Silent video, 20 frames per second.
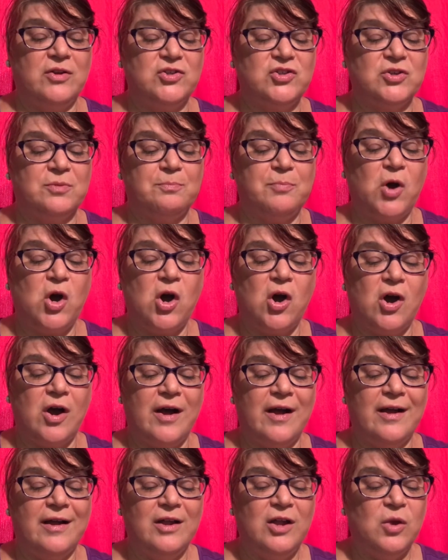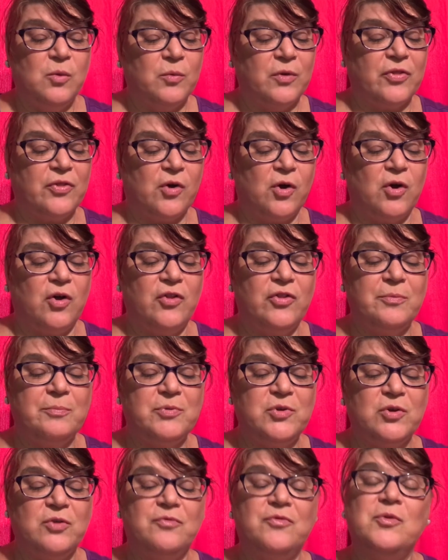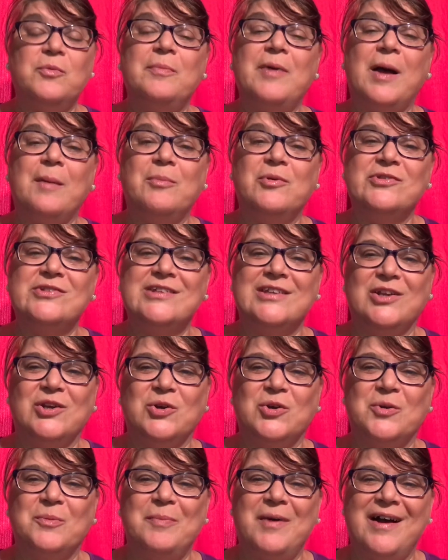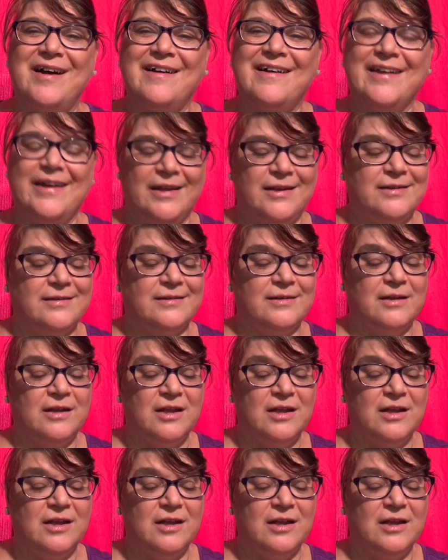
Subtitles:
to Pa with all the beautiful pebbles in her pocket.